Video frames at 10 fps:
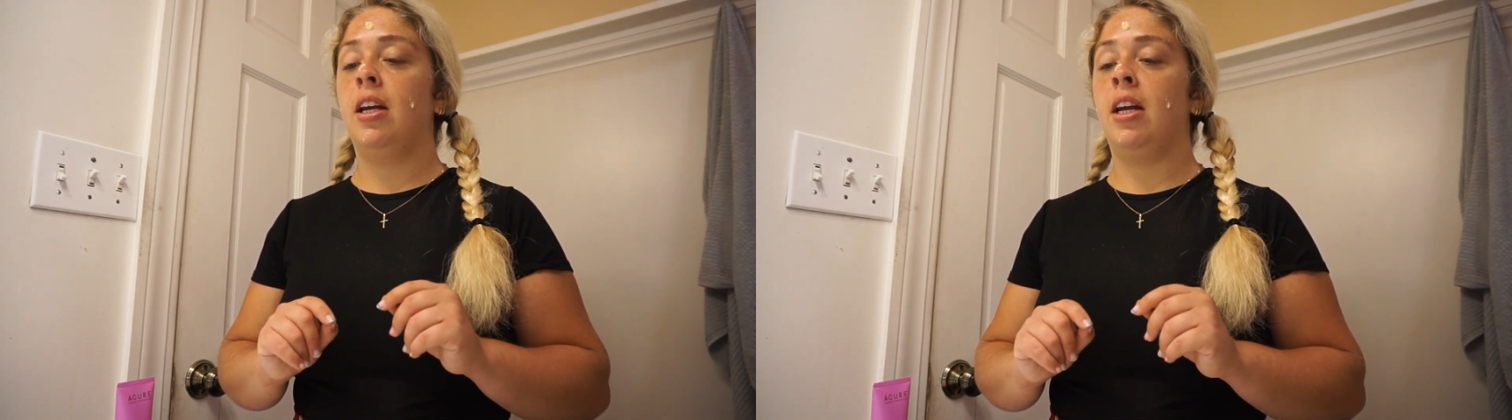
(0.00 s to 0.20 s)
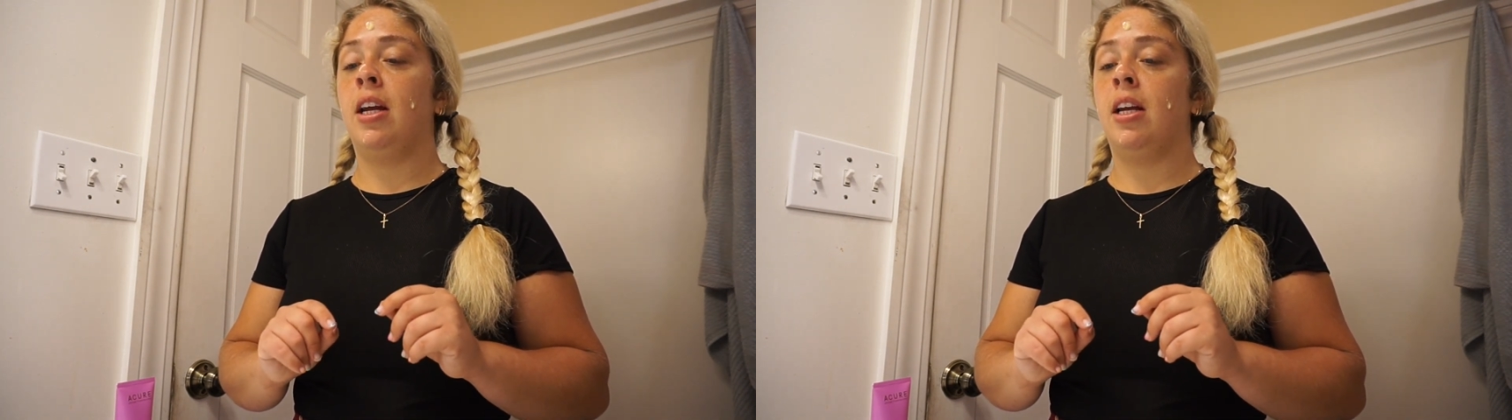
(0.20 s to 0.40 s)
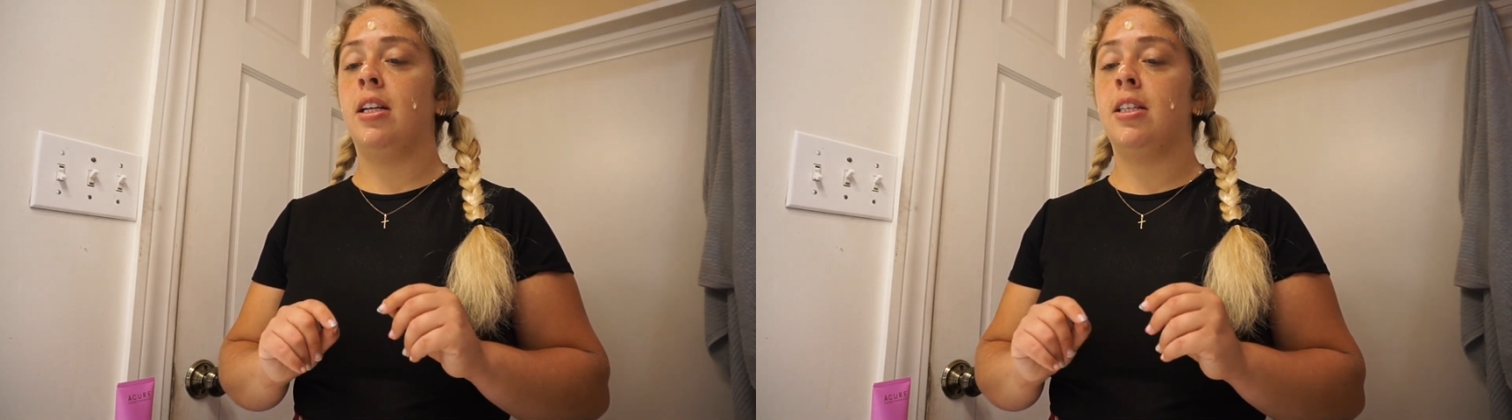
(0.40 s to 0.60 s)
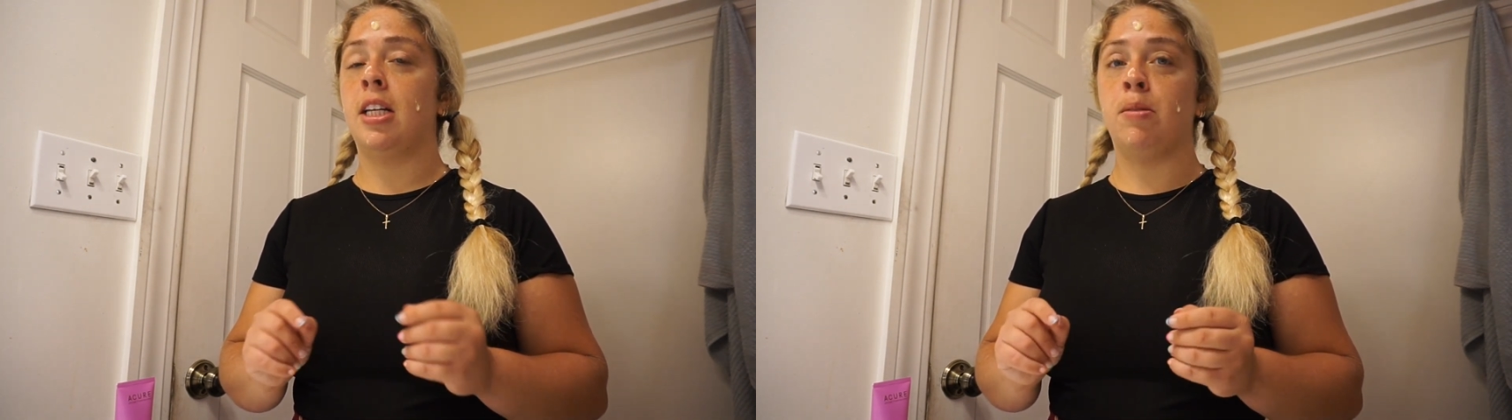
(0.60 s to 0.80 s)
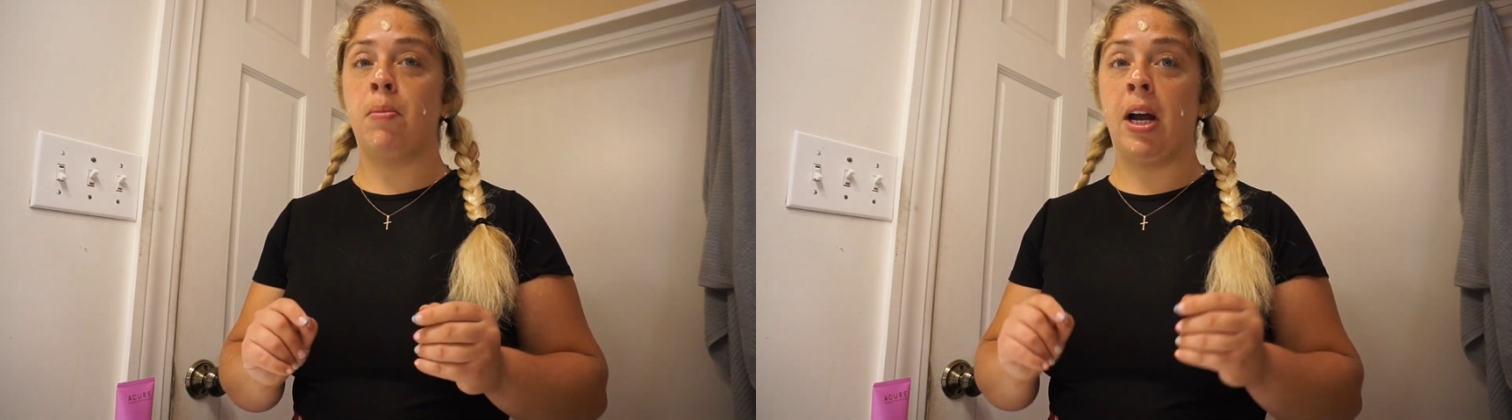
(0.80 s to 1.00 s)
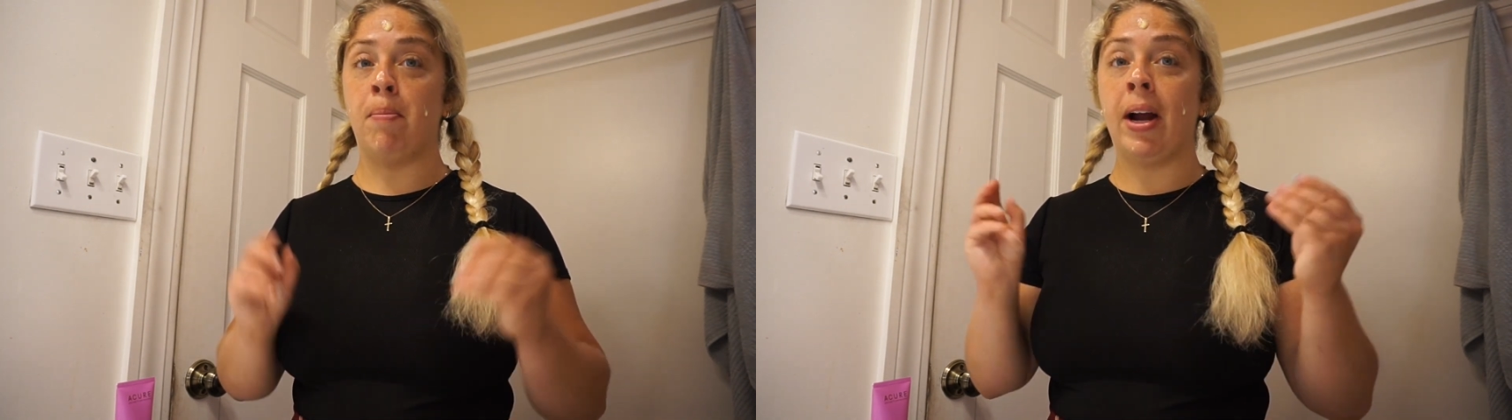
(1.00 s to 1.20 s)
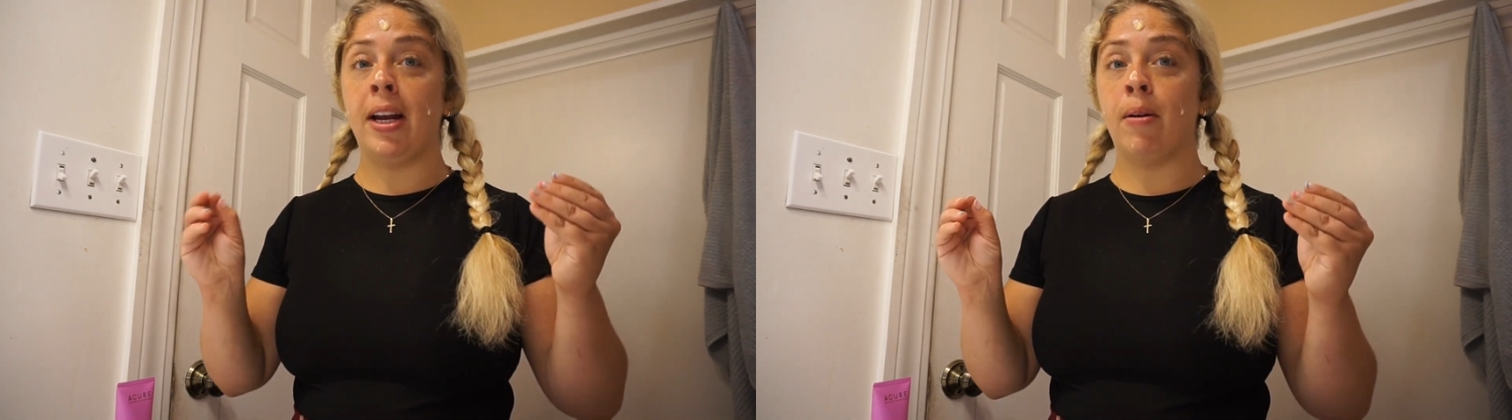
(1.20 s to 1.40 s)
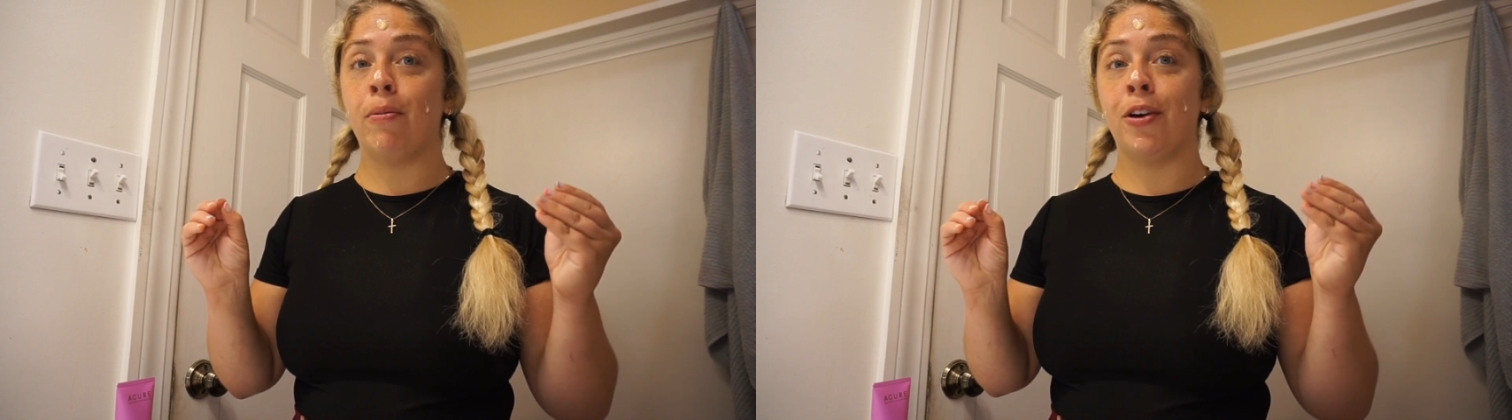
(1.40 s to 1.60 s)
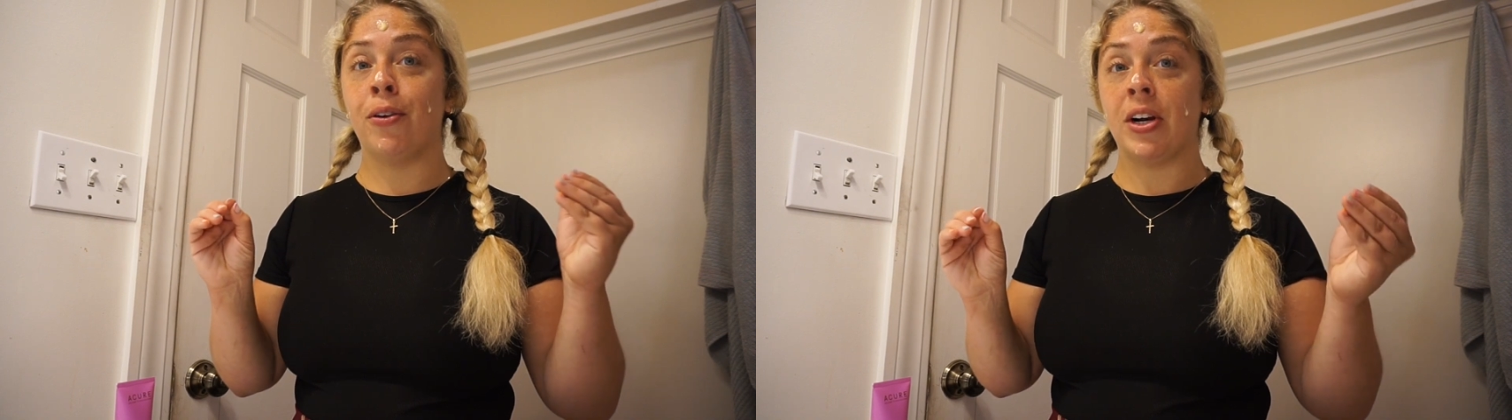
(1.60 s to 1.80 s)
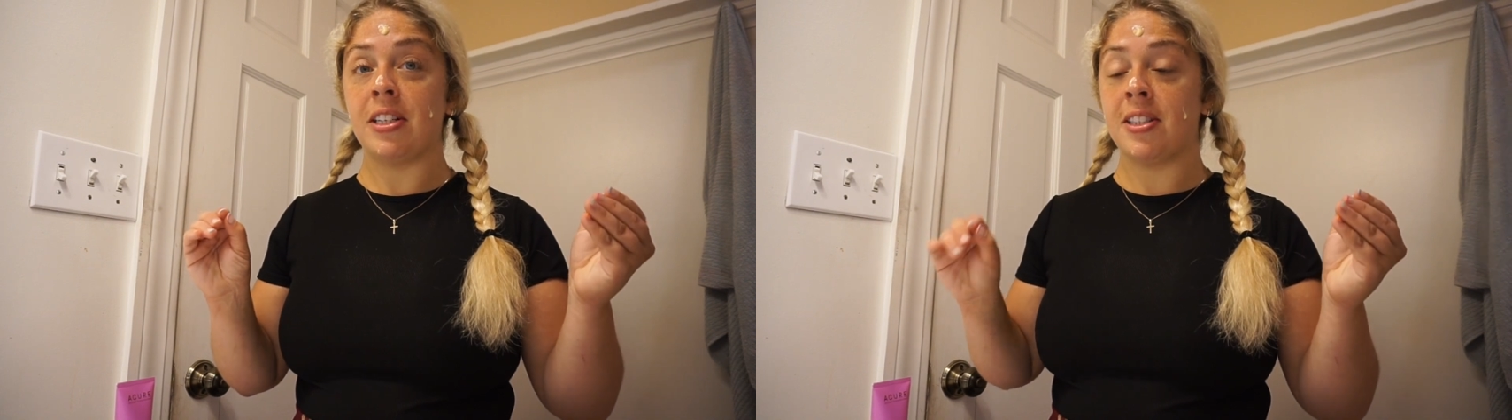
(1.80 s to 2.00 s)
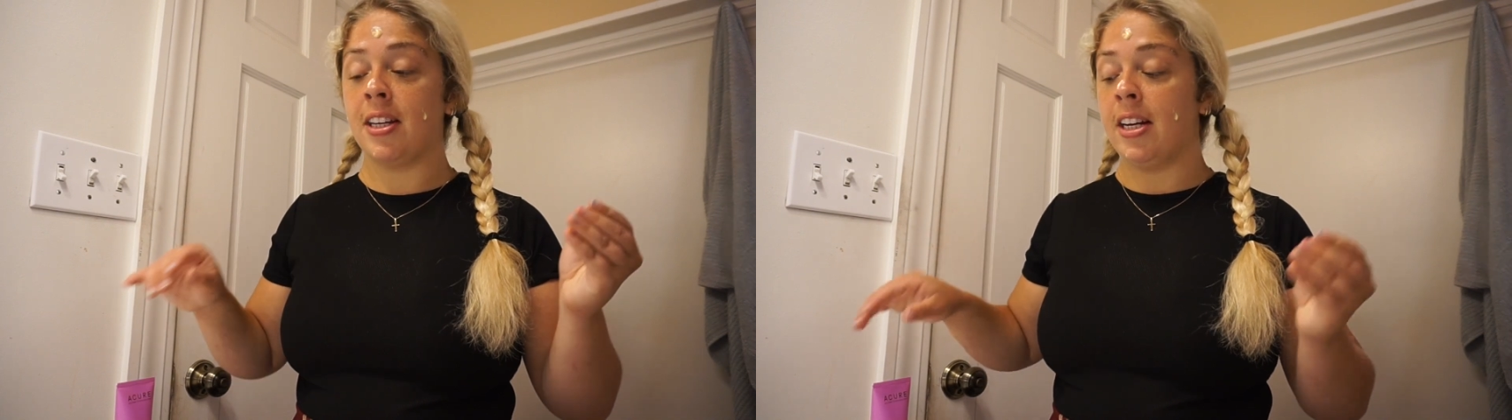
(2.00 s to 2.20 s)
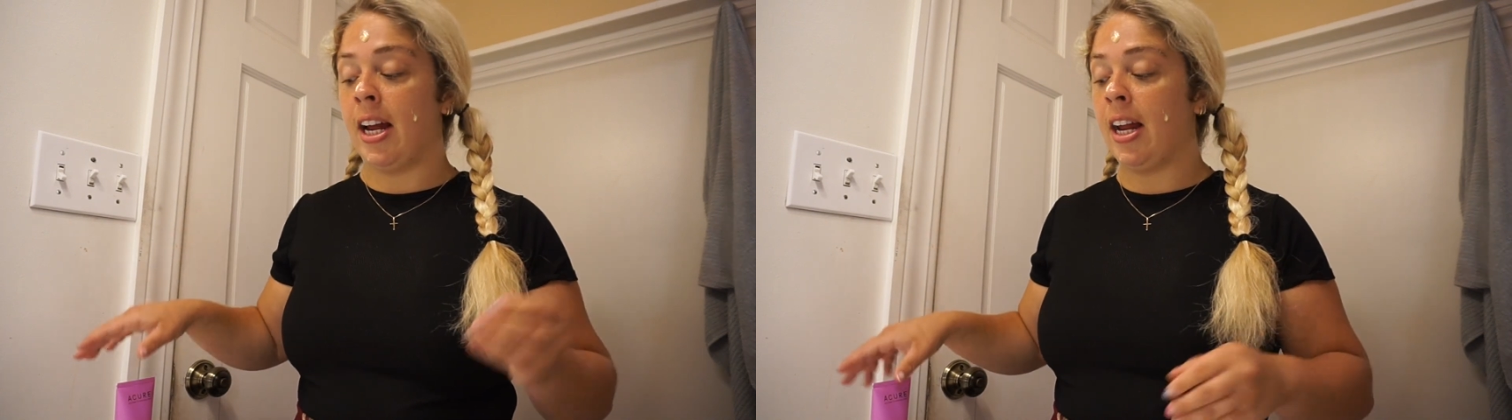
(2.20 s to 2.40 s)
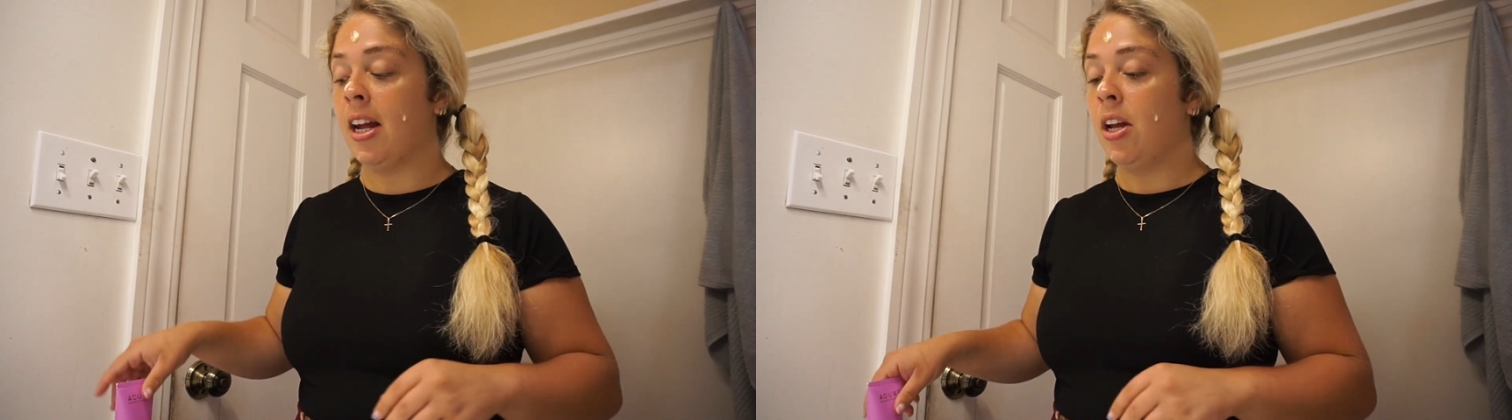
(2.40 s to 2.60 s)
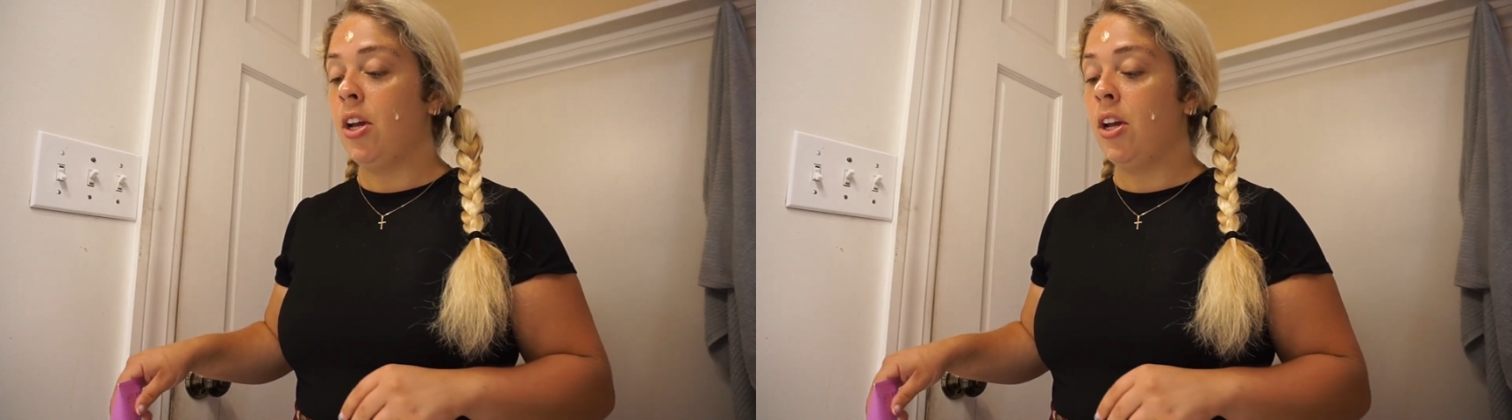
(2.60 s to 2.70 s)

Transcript: it sets my mind up for the rest of the day.